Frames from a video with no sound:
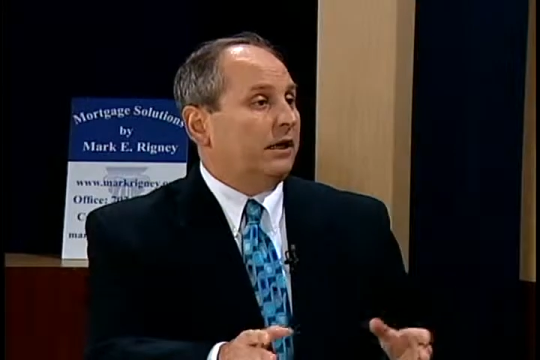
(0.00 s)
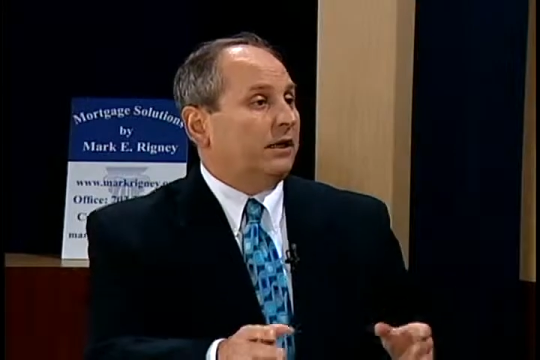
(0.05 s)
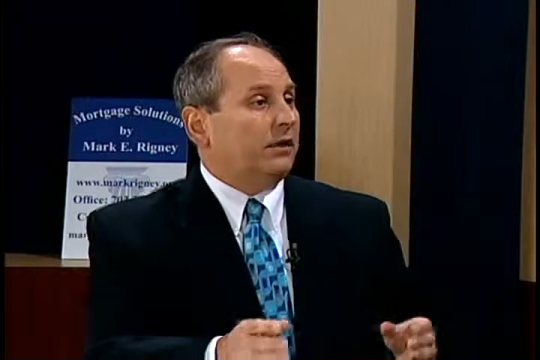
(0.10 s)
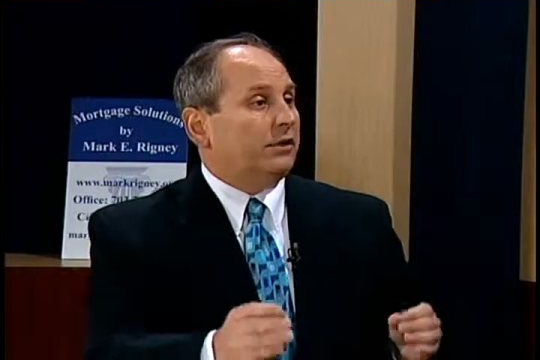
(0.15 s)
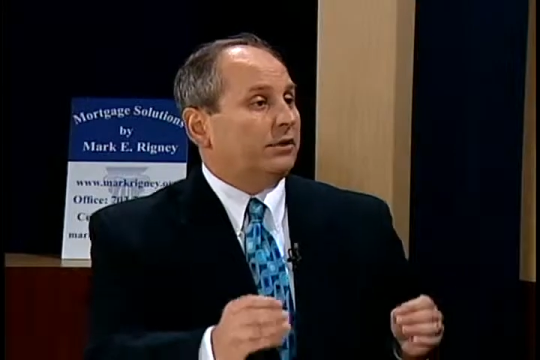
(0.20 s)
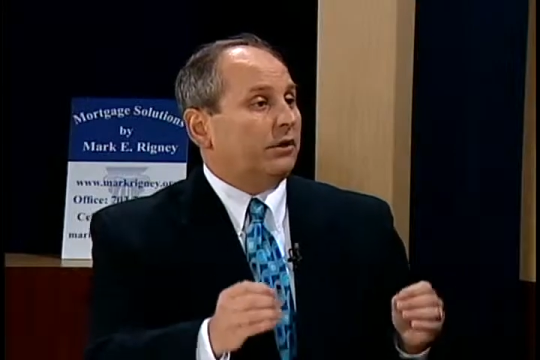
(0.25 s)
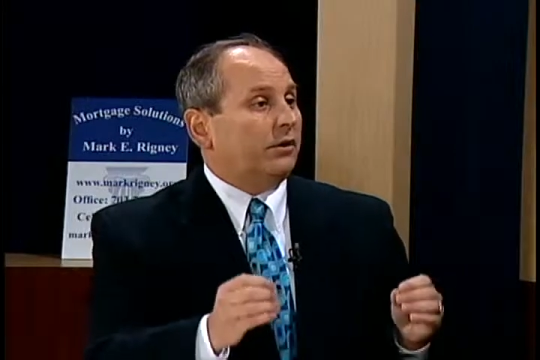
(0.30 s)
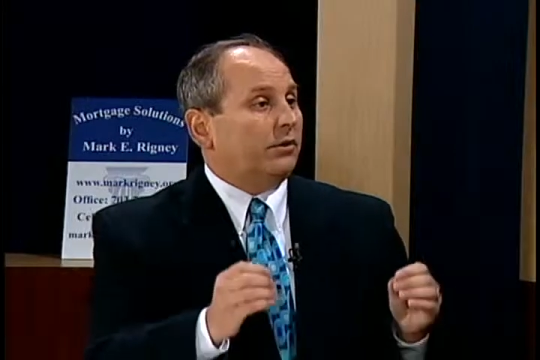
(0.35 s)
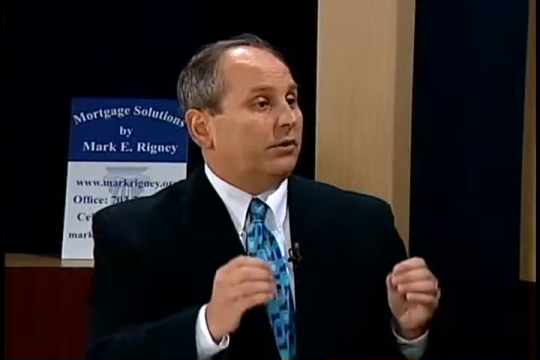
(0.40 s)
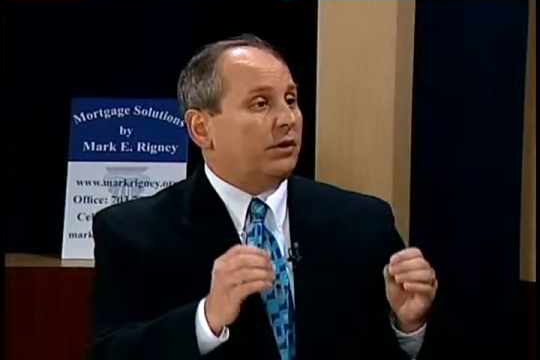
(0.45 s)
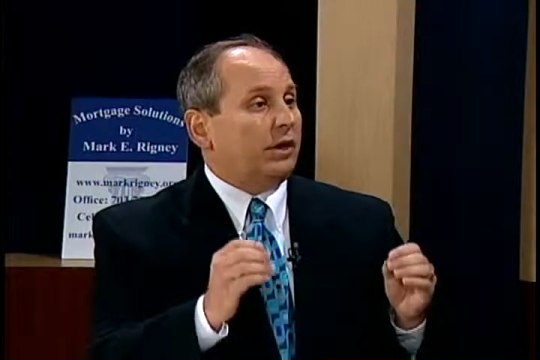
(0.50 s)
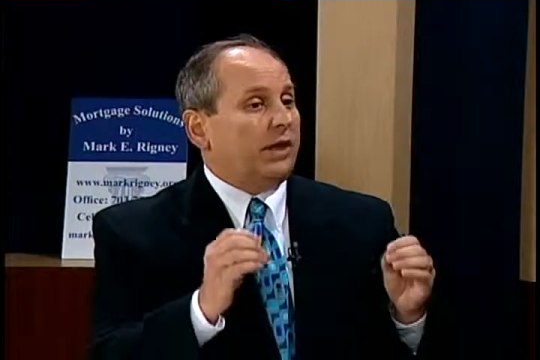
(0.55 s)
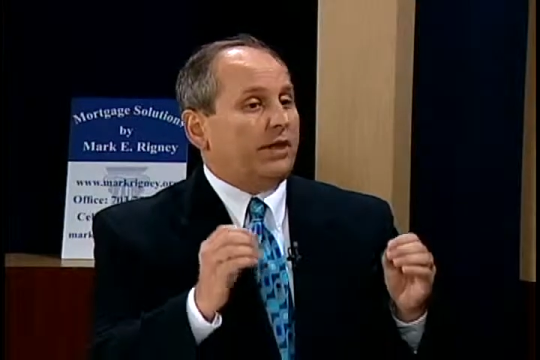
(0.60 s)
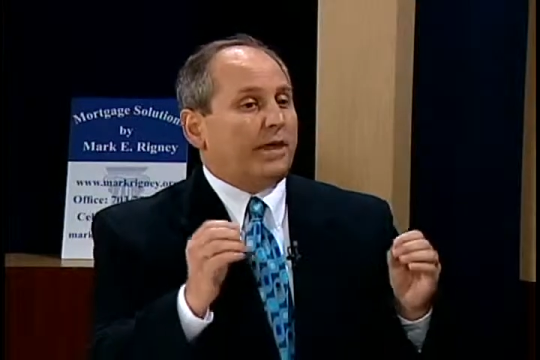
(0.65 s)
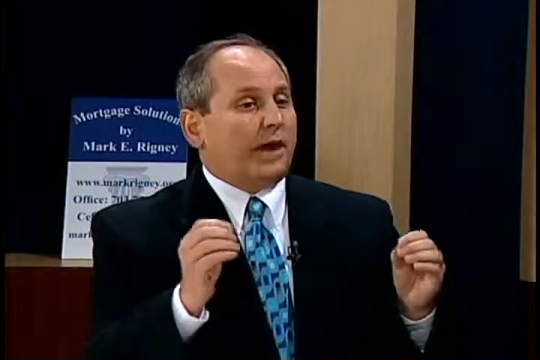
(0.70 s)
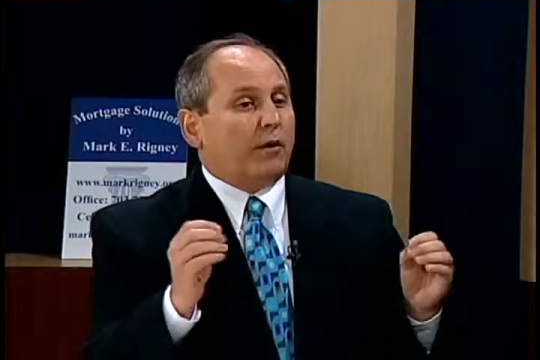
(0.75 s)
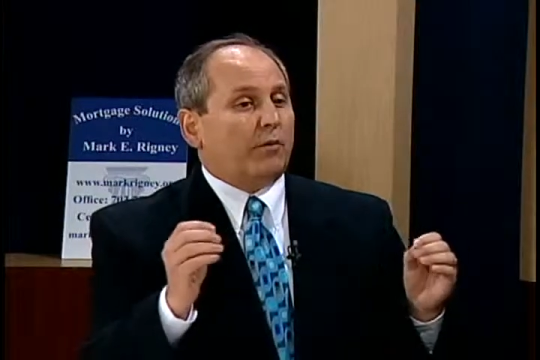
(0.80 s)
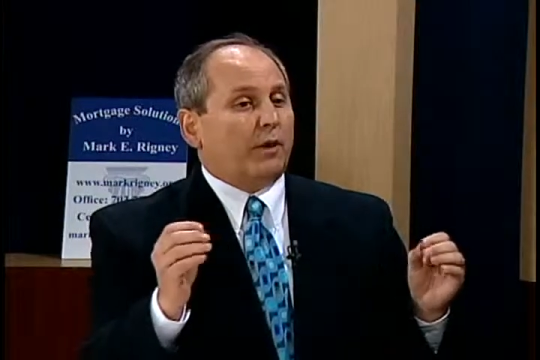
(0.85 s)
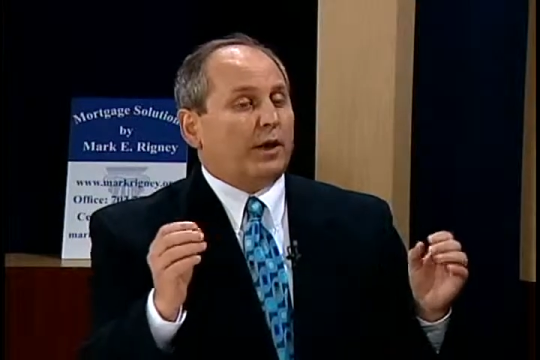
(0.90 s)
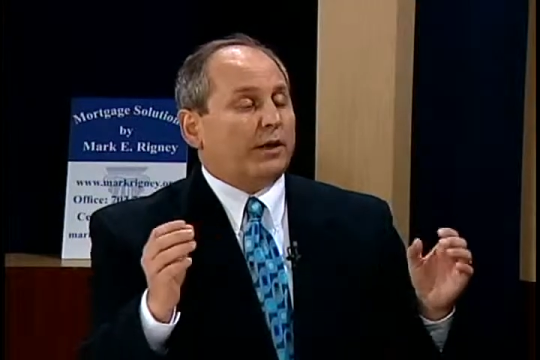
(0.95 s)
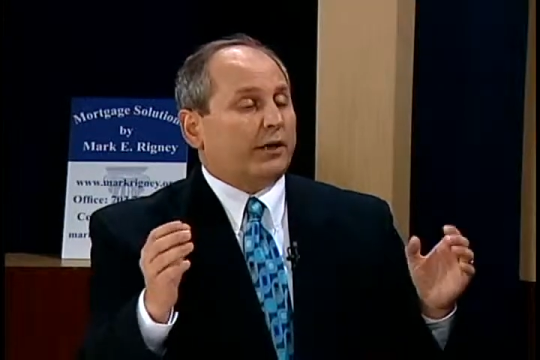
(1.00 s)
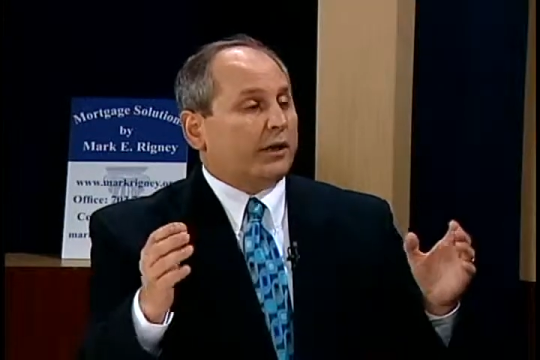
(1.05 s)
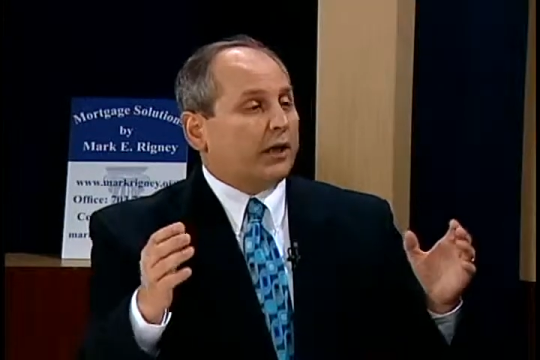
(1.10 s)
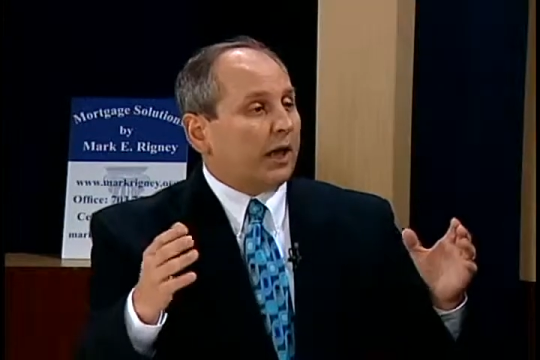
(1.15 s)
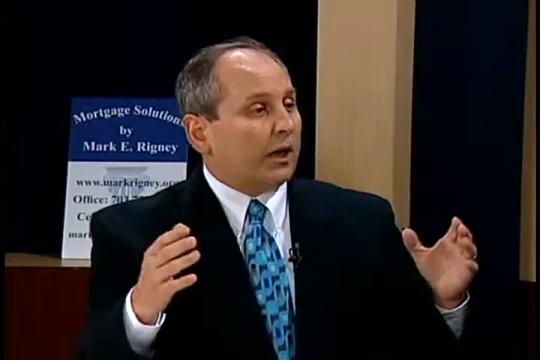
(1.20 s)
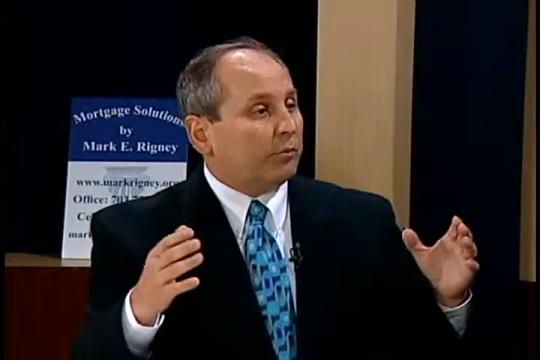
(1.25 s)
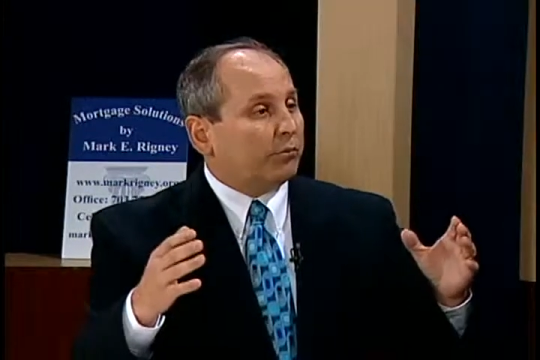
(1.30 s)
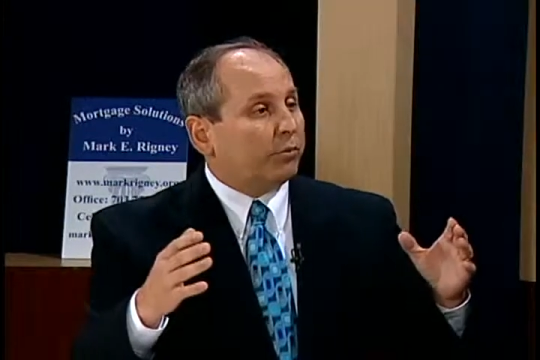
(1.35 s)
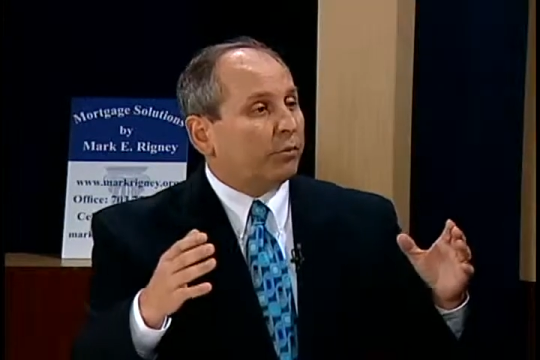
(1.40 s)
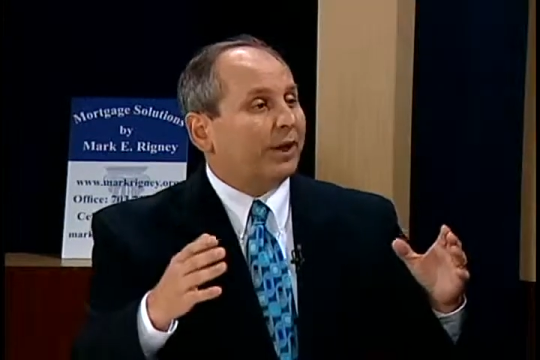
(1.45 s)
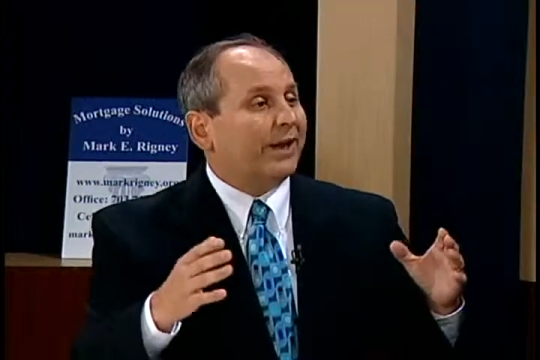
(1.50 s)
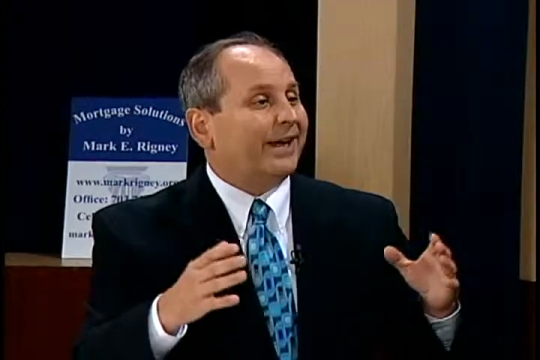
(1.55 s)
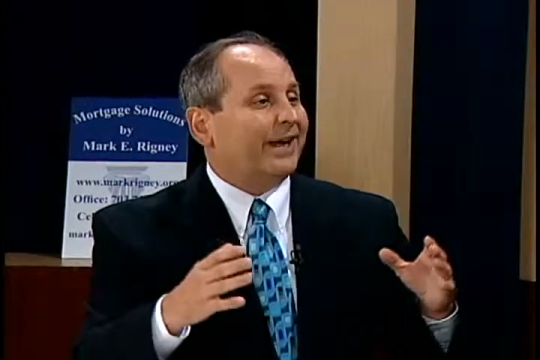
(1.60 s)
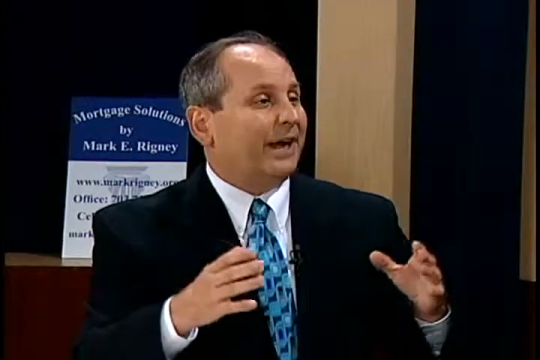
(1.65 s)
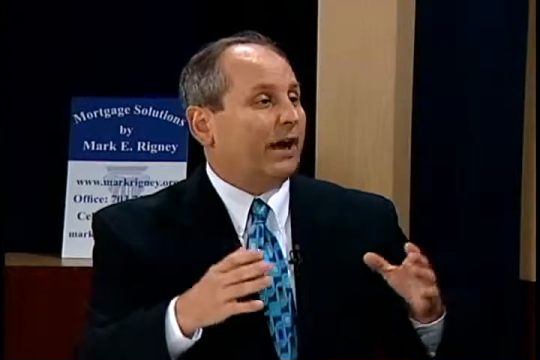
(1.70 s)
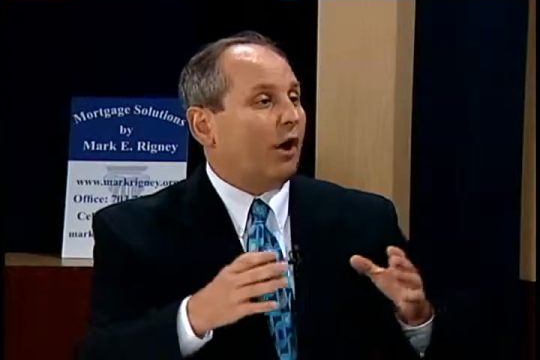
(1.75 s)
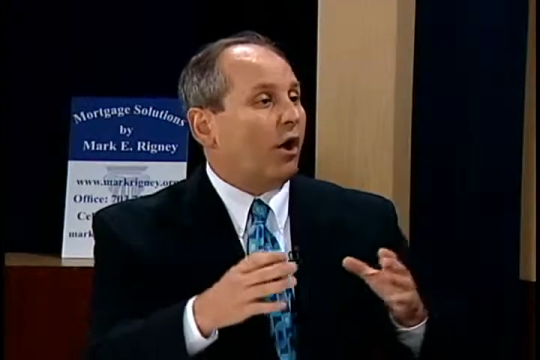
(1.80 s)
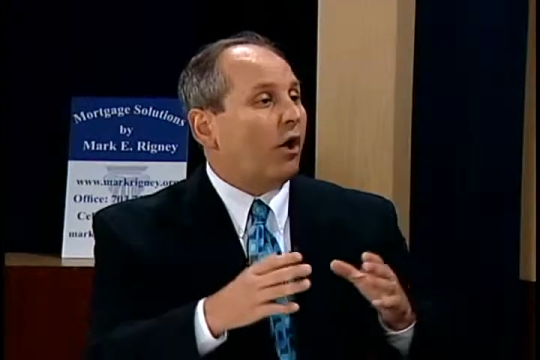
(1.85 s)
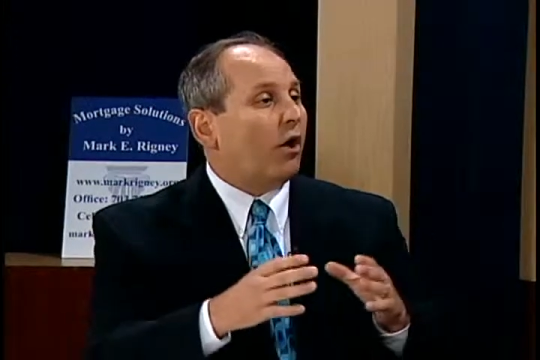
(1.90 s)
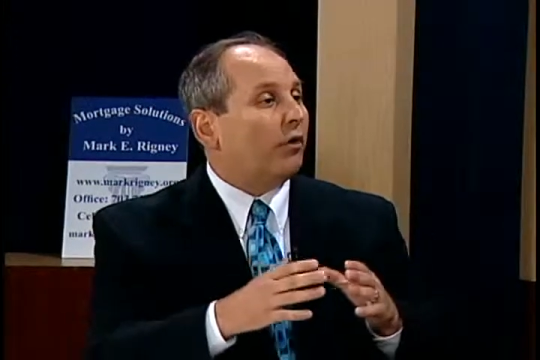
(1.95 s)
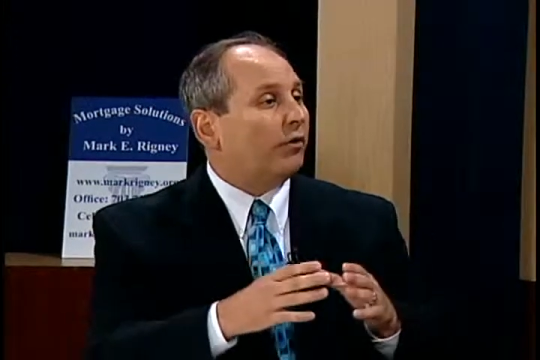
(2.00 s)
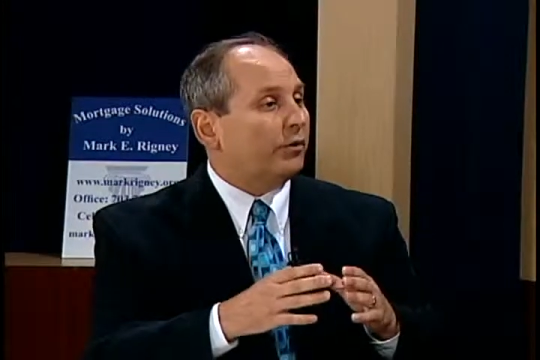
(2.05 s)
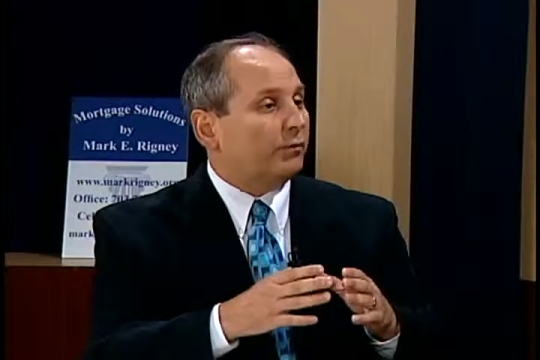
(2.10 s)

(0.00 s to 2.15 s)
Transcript: So that way, kind of bringing all